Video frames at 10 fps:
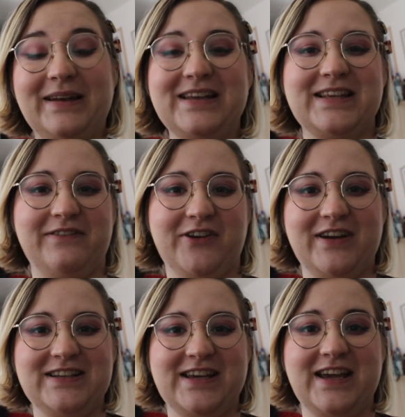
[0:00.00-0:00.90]
Please have a
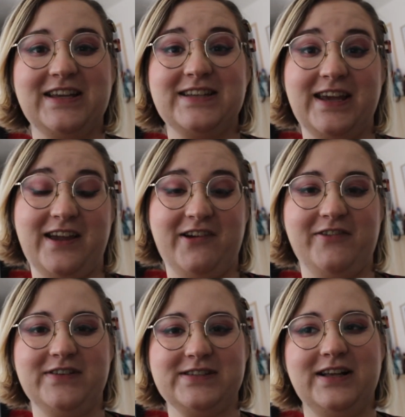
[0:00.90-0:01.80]
great day, take
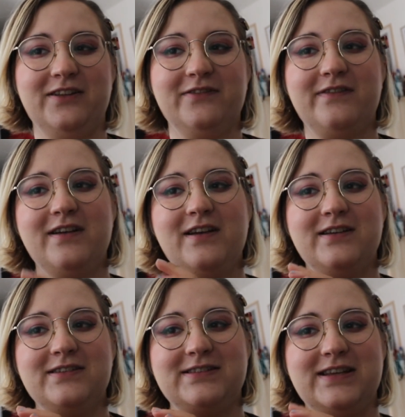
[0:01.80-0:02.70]
care of yourself,
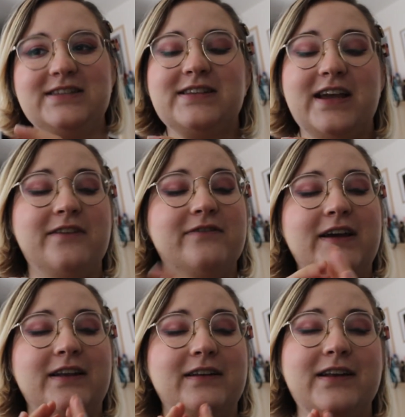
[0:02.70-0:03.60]
stay
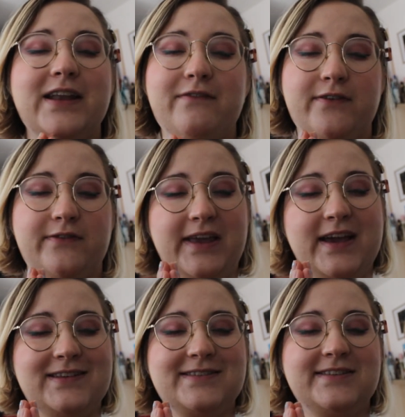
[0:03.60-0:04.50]
safe, and never
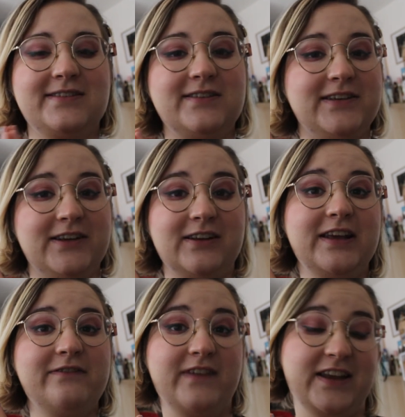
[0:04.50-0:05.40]
forget,
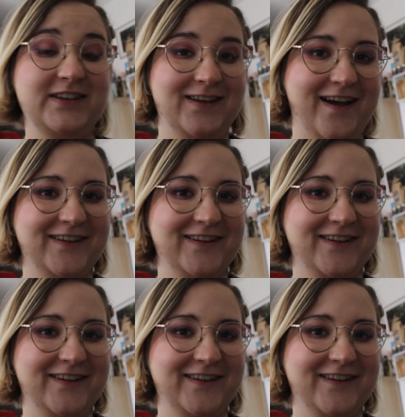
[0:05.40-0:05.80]
you live and you